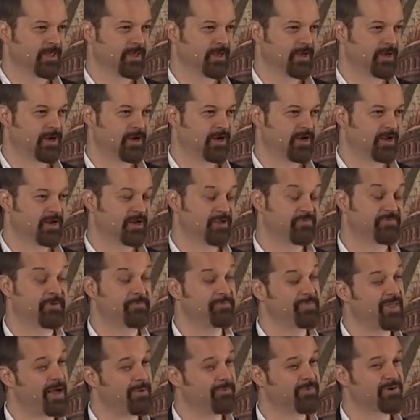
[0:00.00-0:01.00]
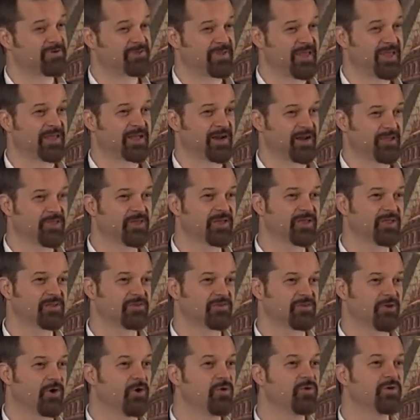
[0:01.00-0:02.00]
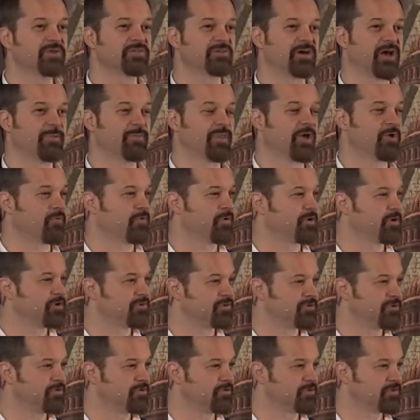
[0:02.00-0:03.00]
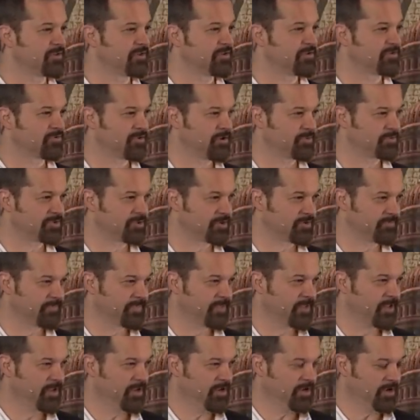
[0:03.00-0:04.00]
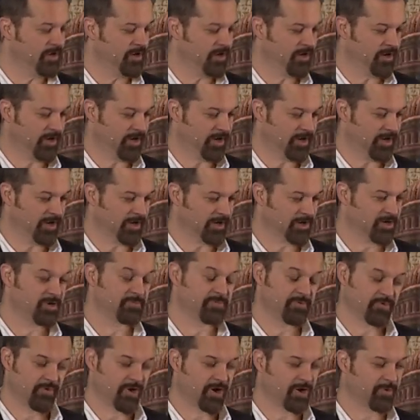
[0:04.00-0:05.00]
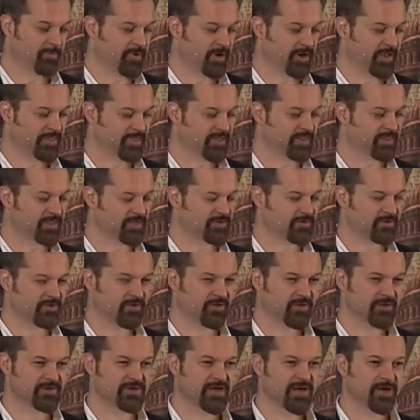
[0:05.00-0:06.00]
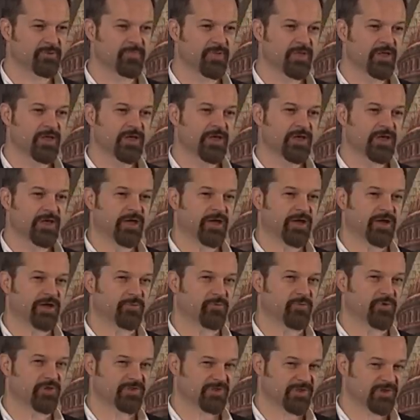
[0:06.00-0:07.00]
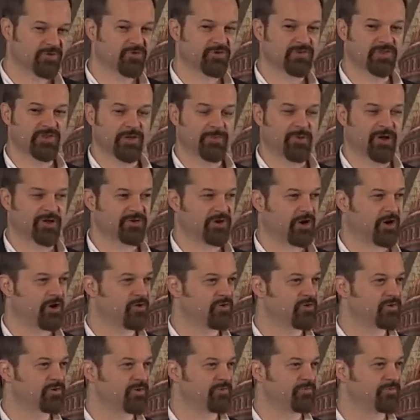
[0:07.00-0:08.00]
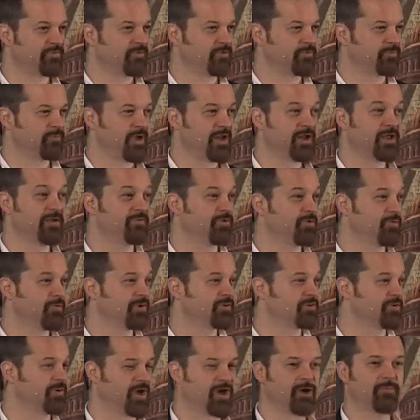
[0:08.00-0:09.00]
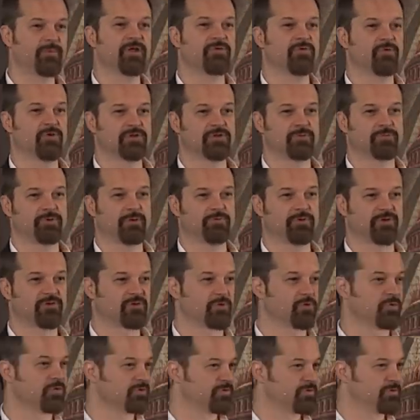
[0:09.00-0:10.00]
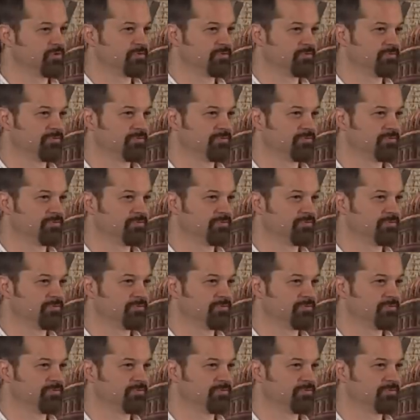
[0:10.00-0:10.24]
Uh, and if I'm not mistaken, I think that's the only time that word is used in Scripture. Uh, I could be wrong, but I think that's the only time. What's interesting about Tartarus, if you, many of you went to, how many of you went to public schools?